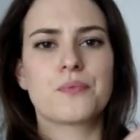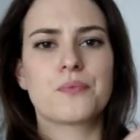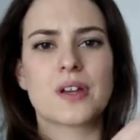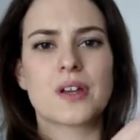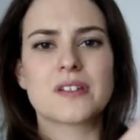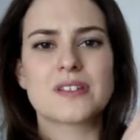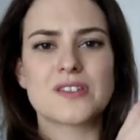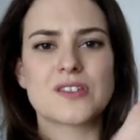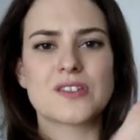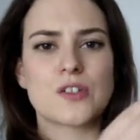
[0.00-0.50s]

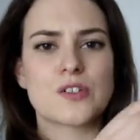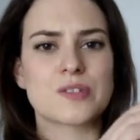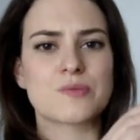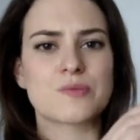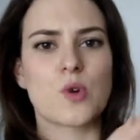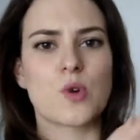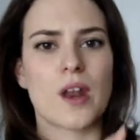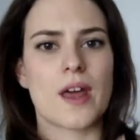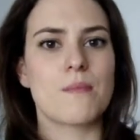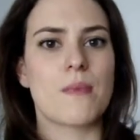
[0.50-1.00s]
Because it's so
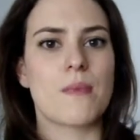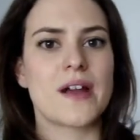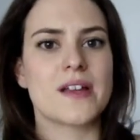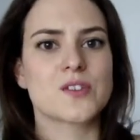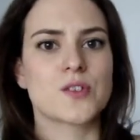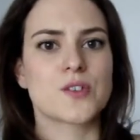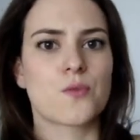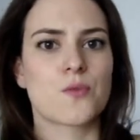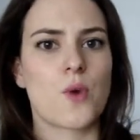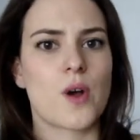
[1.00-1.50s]
small, I might
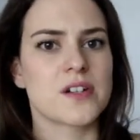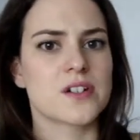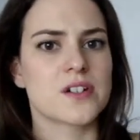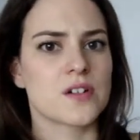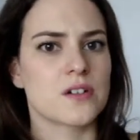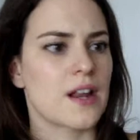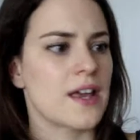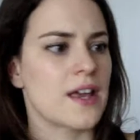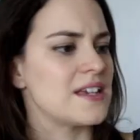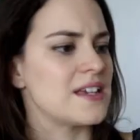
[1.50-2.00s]
sort of
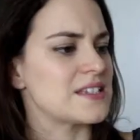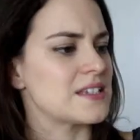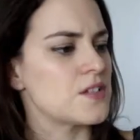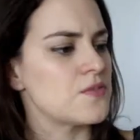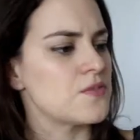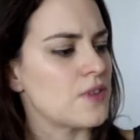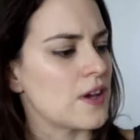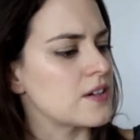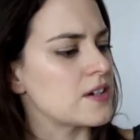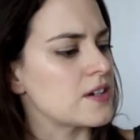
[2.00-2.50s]
wonder, like, is it
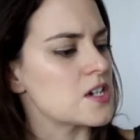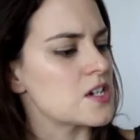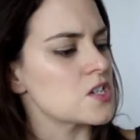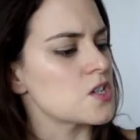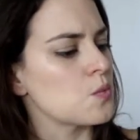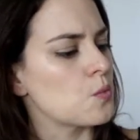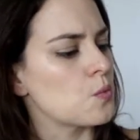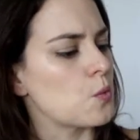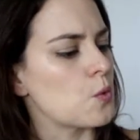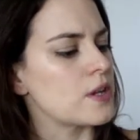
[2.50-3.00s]
a
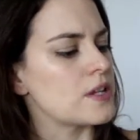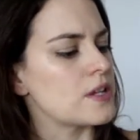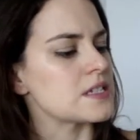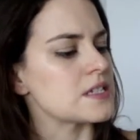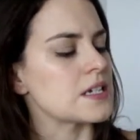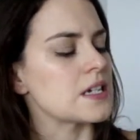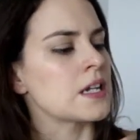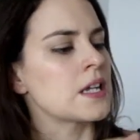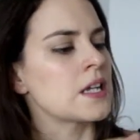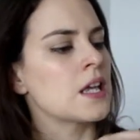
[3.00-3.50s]
foundation? What is
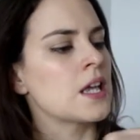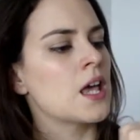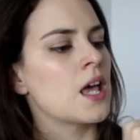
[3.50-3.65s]
it?